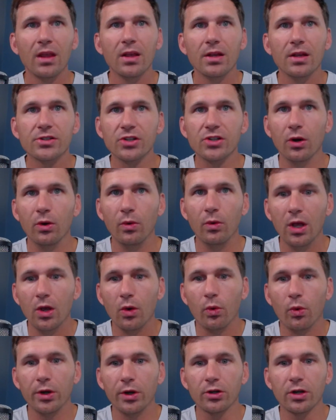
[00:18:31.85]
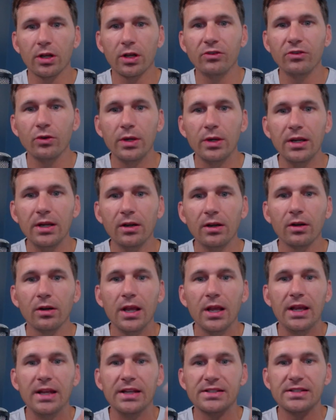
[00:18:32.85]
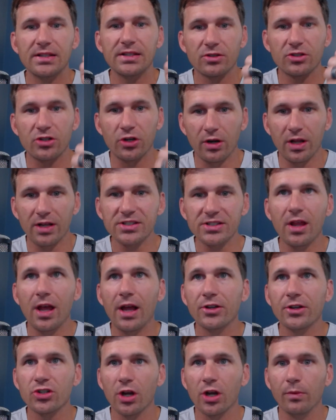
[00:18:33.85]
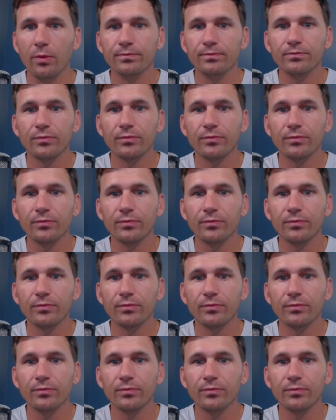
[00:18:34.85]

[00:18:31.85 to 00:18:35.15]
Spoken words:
So what you're going to do here is turn on slideshow.